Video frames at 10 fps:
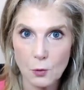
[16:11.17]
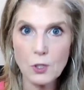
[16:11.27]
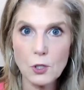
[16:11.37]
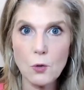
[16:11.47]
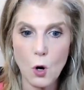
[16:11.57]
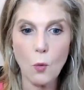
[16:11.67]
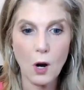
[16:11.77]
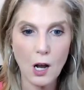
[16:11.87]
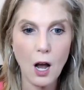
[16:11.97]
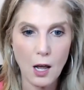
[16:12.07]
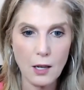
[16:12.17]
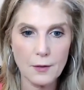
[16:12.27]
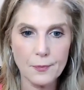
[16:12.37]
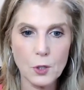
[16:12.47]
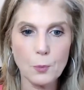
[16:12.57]
Once you know what cut
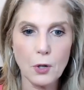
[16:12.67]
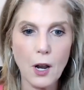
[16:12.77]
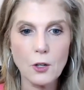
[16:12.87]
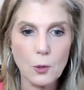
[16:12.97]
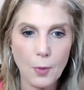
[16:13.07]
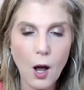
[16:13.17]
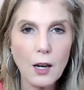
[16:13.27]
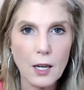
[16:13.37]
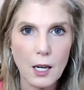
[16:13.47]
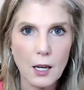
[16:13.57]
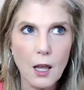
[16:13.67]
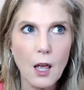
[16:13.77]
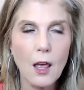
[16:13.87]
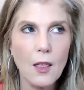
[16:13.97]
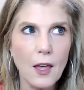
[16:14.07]
to put on your body,
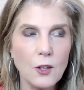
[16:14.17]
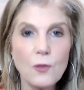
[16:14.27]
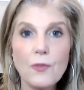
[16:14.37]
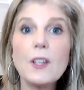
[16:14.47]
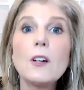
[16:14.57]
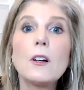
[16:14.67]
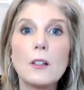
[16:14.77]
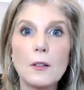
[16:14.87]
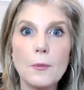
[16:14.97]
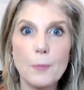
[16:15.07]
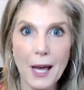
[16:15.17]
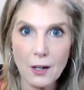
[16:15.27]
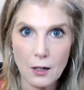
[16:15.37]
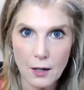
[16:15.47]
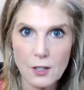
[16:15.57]
then you feel
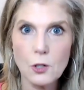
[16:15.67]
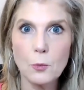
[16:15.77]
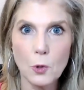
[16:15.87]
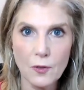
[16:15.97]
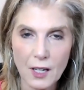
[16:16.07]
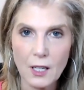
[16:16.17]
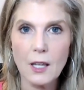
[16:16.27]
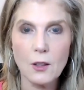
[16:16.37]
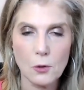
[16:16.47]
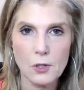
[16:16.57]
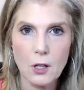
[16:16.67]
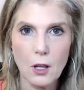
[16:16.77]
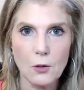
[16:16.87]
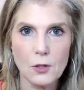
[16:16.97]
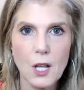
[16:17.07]
better as you're moving in those
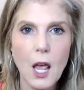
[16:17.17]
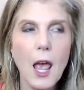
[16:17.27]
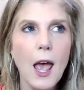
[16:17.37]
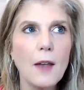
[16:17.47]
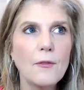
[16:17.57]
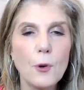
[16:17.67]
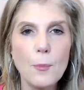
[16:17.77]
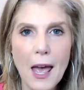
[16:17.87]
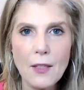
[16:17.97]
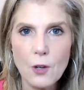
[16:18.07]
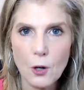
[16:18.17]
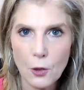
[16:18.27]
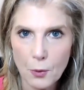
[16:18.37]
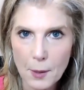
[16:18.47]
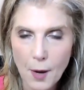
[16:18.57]
clothes. And for men, there are
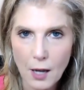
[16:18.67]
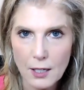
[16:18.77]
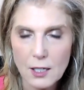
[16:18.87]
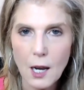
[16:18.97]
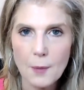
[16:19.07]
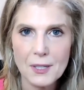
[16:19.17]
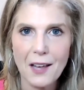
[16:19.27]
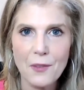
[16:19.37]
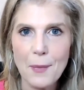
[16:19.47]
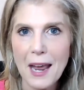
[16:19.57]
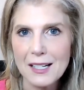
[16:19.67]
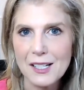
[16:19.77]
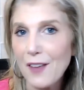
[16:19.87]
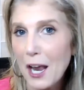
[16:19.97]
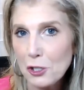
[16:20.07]
3 body types. I have a man's
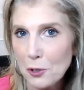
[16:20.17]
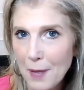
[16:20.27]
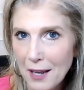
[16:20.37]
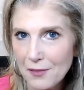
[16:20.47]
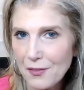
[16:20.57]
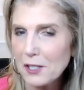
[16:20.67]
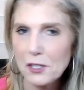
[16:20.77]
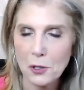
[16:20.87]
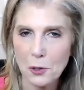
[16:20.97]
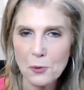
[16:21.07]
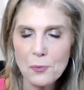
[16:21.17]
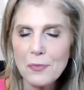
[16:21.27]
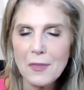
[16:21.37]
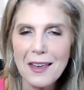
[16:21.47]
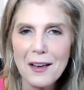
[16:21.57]
fashion manifesto
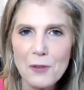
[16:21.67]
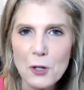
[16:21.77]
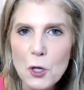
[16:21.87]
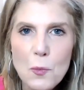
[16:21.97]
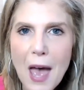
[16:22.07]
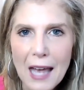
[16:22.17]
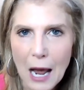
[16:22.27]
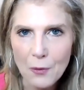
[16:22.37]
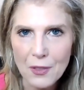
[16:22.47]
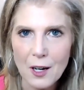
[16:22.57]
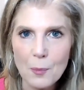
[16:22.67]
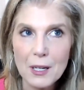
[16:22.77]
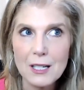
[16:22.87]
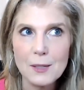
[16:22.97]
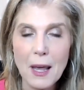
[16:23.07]
for you men out there,
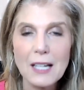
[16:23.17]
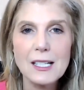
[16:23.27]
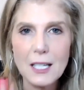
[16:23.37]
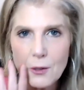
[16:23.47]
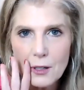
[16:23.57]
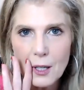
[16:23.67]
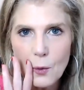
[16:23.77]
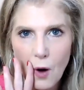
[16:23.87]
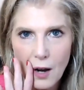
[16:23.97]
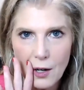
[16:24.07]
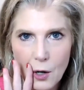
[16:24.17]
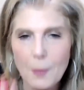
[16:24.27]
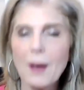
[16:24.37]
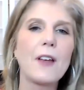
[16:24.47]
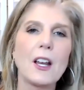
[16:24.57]
because men secretly want to know
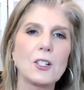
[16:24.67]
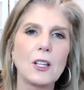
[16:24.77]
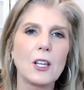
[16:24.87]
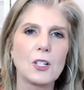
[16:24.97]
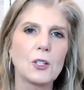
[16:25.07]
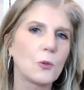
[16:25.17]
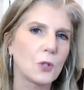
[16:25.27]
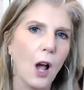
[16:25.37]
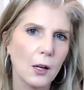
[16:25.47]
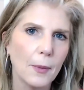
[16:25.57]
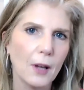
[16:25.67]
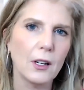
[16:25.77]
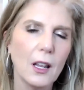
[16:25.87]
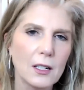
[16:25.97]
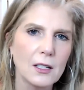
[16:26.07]
about fashion. They just don't talk about it
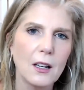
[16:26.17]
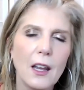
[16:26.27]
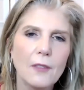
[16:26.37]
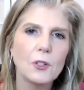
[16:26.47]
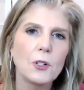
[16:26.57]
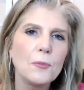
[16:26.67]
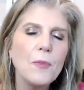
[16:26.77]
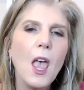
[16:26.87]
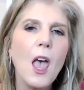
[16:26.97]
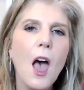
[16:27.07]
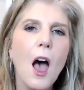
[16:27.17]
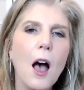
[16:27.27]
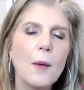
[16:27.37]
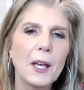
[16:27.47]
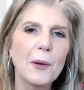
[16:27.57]
on a Sunday afternoon,
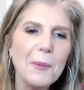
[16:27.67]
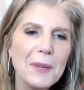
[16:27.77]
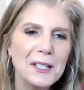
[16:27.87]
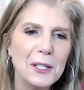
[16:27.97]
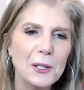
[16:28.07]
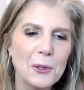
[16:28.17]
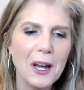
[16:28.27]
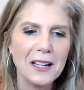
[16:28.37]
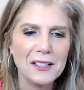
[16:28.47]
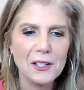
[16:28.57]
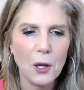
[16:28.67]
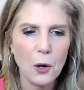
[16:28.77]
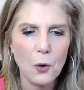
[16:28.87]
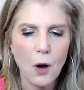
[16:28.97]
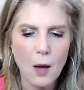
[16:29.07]
like women do. And
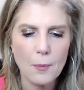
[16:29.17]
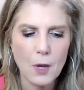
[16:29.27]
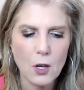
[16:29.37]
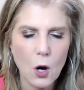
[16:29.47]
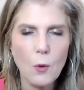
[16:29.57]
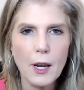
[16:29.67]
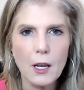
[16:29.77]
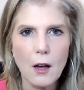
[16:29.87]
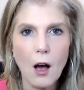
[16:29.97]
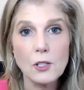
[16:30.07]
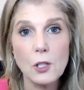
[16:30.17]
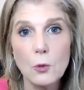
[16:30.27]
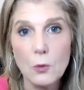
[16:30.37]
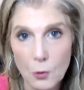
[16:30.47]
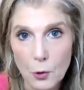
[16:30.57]
so knowing
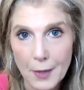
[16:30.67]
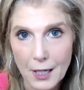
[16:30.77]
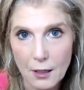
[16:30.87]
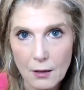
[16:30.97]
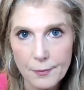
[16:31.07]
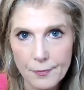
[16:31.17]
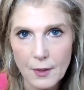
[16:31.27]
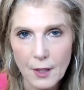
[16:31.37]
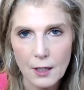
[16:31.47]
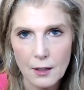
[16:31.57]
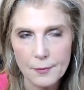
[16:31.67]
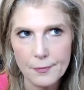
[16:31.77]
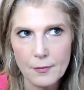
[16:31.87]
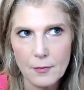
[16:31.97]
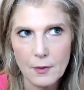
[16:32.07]
also grooming,
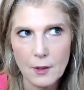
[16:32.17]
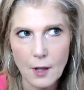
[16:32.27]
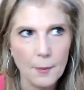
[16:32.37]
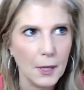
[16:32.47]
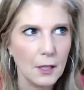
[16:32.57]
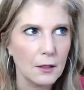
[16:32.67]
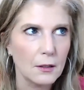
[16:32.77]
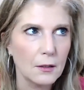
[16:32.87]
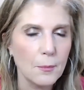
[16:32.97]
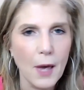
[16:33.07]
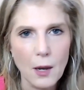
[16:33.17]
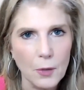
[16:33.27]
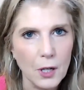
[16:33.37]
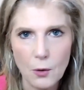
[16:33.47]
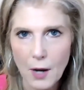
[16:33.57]
men,
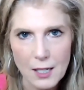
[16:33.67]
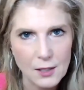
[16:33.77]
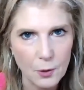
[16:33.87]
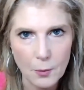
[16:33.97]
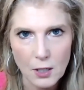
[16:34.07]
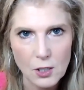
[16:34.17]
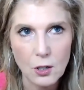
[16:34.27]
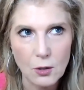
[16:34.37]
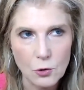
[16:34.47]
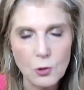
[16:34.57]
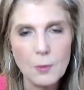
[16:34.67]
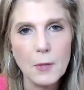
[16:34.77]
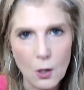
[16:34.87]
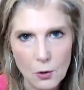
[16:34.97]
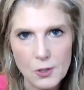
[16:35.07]
we don't ask for much, trim the
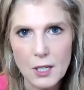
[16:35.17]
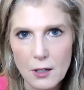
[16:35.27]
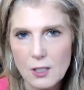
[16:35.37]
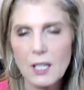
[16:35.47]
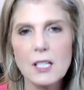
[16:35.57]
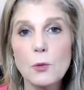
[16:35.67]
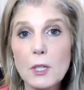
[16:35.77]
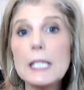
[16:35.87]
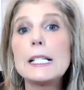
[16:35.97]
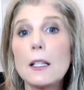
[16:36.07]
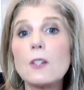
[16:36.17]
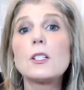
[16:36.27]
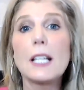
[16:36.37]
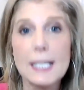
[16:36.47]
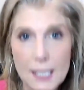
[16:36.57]
nose hairs. Like, it's really, there's
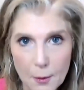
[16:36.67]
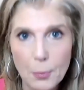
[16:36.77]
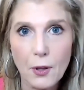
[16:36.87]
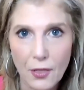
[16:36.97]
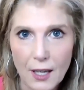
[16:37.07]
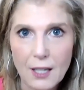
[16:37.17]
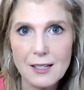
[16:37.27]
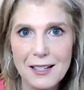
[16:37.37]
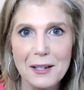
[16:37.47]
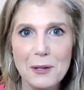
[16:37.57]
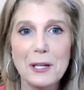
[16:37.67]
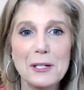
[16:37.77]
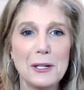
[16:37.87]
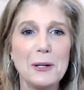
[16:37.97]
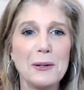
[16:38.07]
like simple things that you can
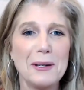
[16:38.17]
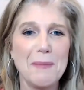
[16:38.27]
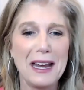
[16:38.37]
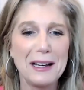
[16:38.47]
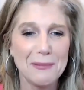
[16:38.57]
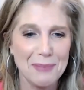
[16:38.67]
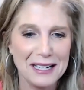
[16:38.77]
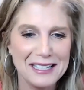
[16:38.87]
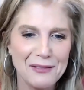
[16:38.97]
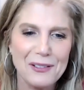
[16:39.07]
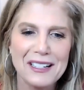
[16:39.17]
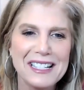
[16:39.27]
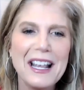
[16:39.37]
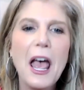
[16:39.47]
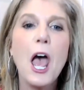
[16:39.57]
do to make a big
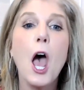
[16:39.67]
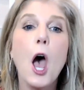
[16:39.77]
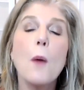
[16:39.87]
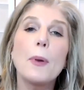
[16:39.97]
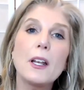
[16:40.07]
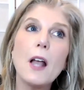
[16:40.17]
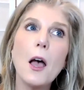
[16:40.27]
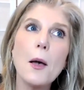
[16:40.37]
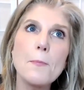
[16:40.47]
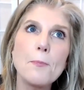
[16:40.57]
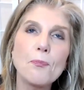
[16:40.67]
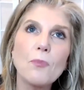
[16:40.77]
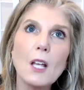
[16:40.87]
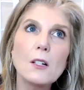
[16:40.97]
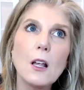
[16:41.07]
difference. But
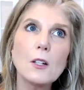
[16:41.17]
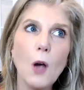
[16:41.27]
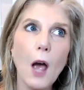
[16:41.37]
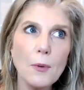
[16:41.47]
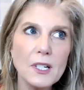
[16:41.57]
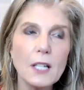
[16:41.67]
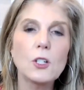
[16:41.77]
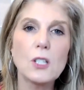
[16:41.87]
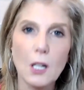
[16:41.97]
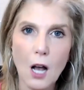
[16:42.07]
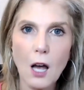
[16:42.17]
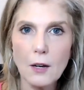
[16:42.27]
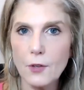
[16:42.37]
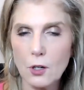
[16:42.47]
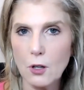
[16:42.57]
so I would say just the cut
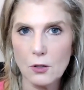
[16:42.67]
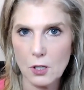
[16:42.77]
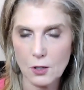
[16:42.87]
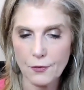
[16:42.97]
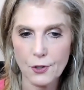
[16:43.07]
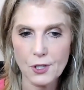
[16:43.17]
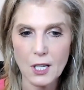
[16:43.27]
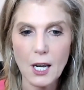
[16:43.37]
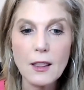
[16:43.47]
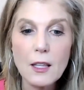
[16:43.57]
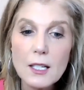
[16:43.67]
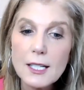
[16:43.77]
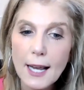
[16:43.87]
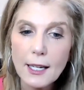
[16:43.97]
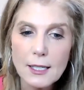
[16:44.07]
of your clothes is the first C. And then the
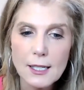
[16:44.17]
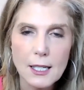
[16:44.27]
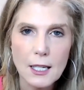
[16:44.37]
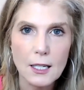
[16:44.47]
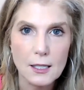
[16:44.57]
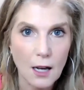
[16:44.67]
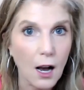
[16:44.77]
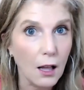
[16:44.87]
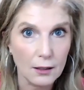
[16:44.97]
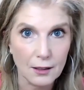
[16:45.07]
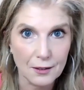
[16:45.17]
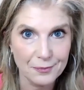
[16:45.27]
second C is color.